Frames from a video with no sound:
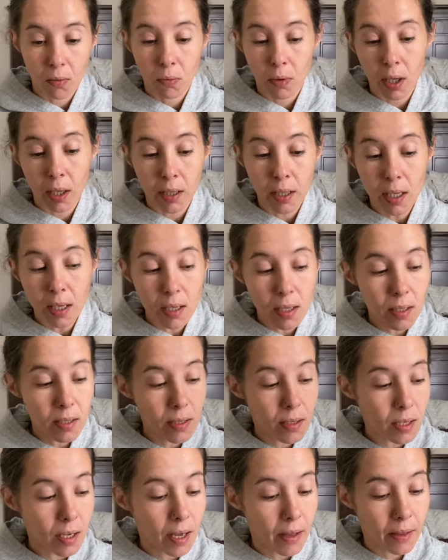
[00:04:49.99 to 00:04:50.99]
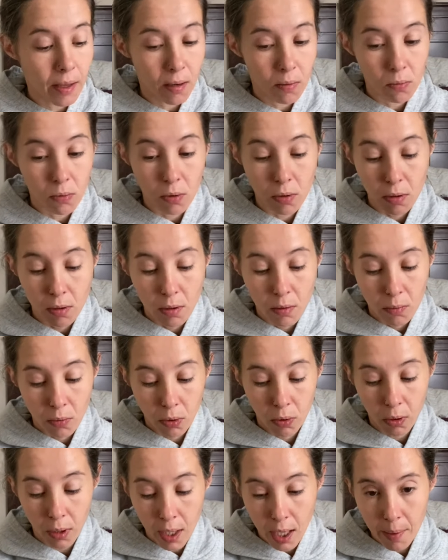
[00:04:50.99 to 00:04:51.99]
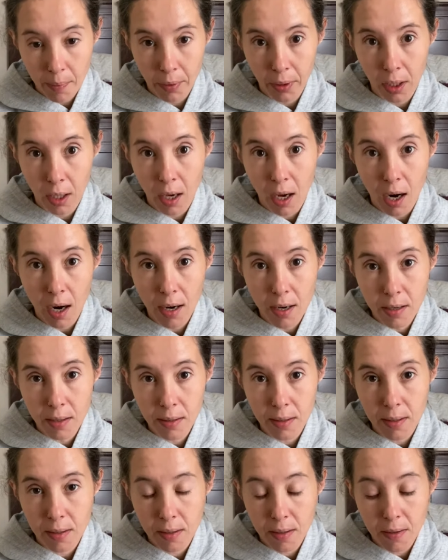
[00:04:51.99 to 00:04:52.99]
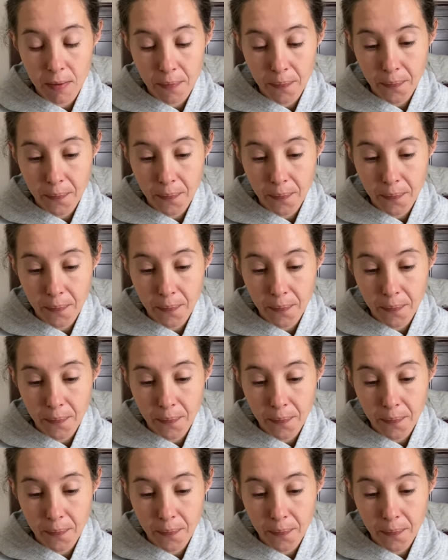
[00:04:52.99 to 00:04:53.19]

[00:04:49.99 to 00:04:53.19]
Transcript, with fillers: one of these and then pull a couple of cards.